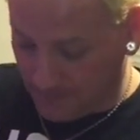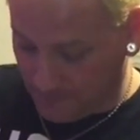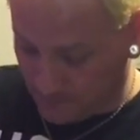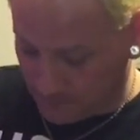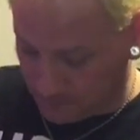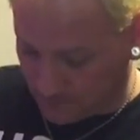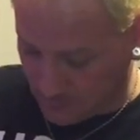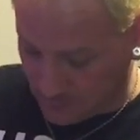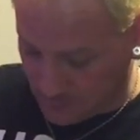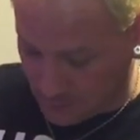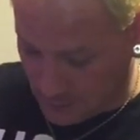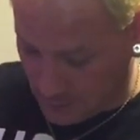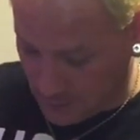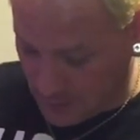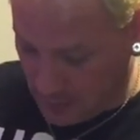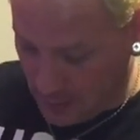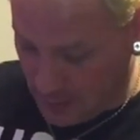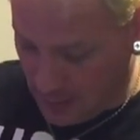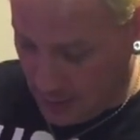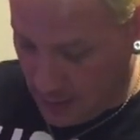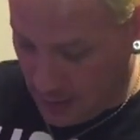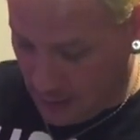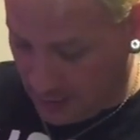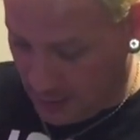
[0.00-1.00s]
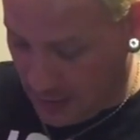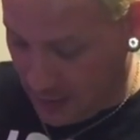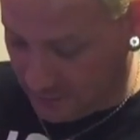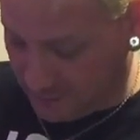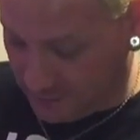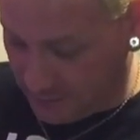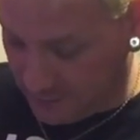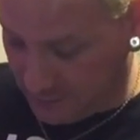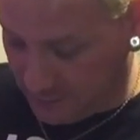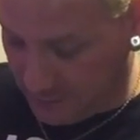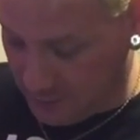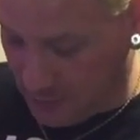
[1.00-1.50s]
crumbly cheese. And
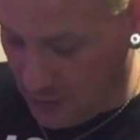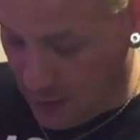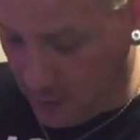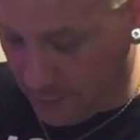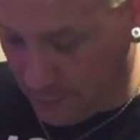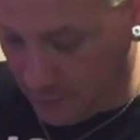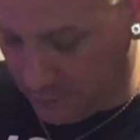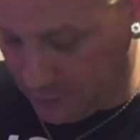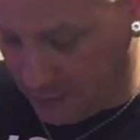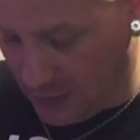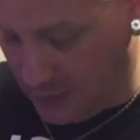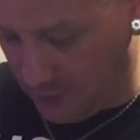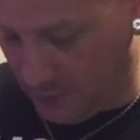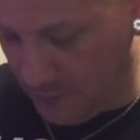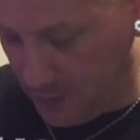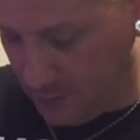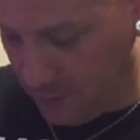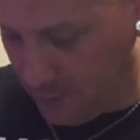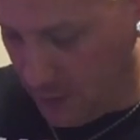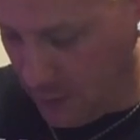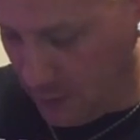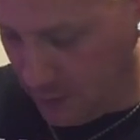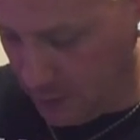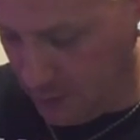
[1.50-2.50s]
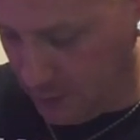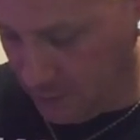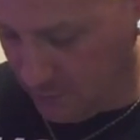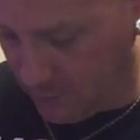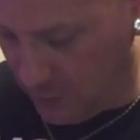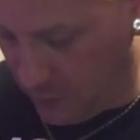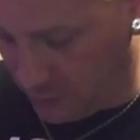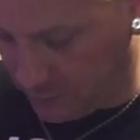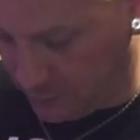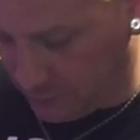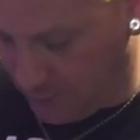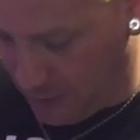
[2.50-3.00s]
that's another thing me and Melanie
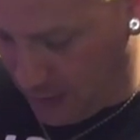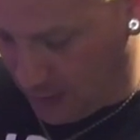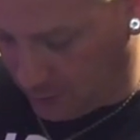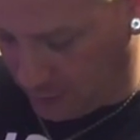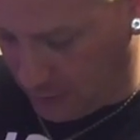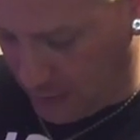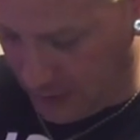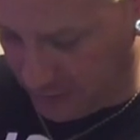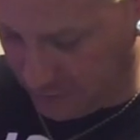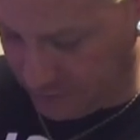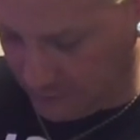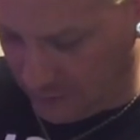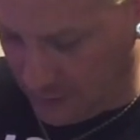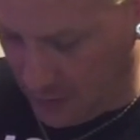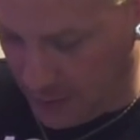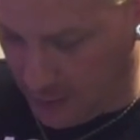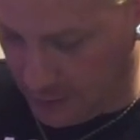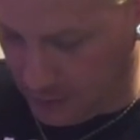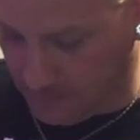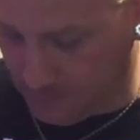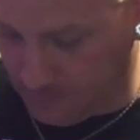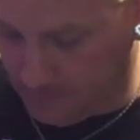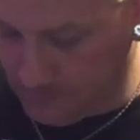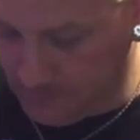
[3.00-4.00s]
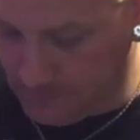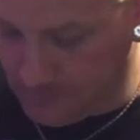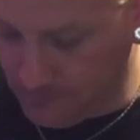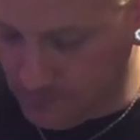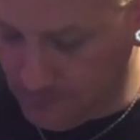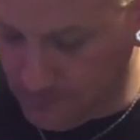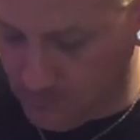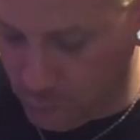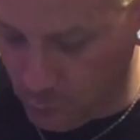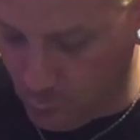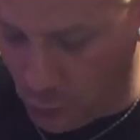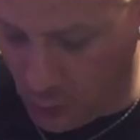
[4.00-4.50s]
talked about last night.
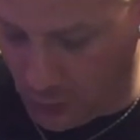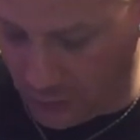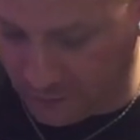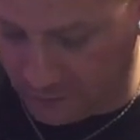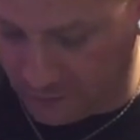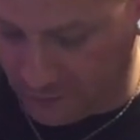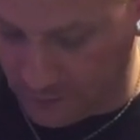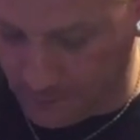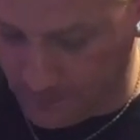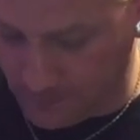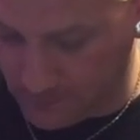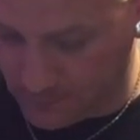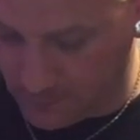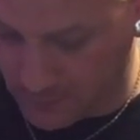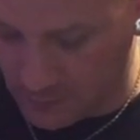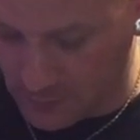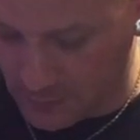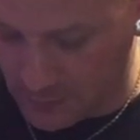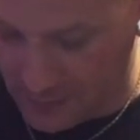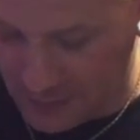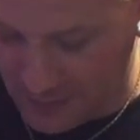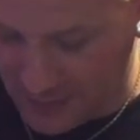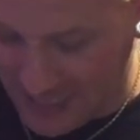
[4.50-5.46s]
Explaining was, cheeses to